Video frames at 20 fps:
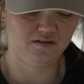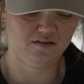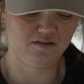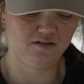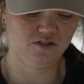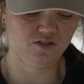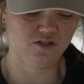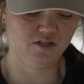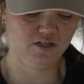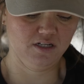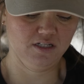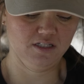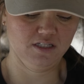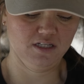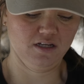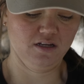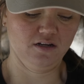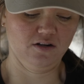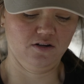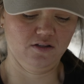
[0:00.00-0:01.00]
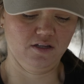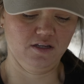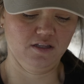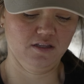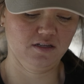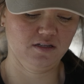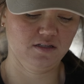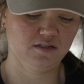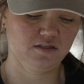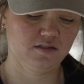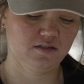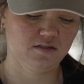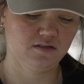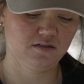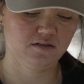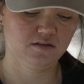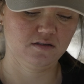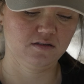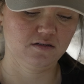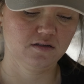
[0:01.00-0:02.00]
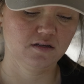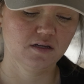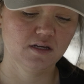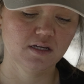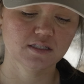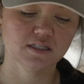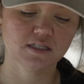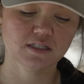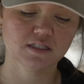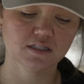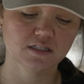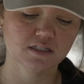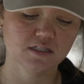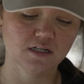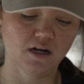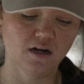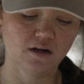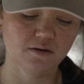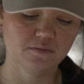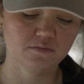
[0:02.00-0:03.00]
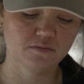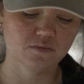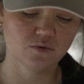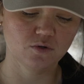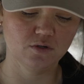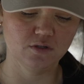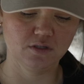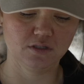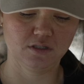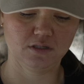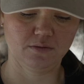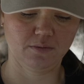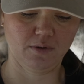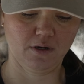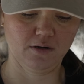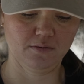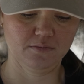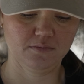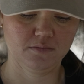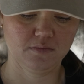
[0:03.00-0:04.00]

So I'm going to stick it on like this. Is this the top or is this the bottom?